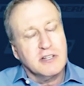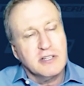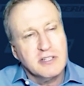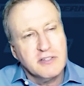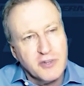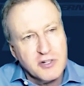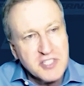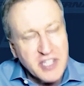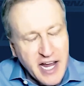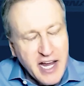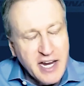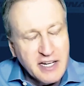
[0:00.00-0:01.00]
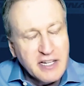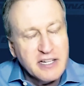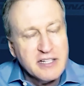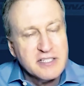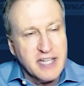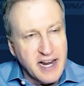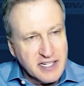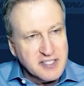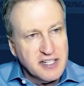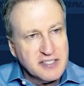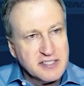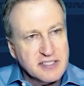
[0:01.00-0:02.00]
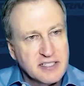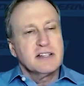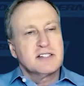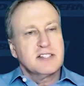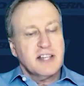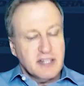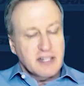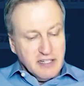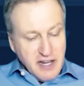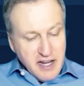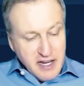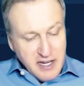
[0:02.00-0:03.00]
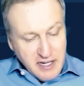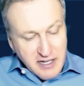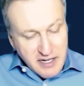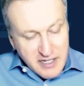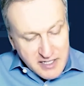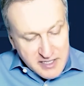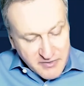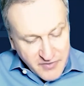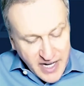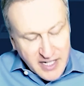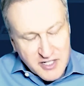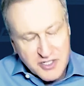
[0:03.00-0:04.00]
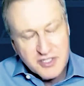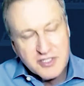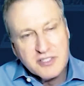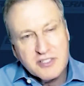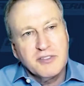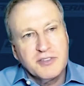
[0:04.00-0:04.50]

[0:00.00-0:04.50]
And the first A is access. The second A is advantages.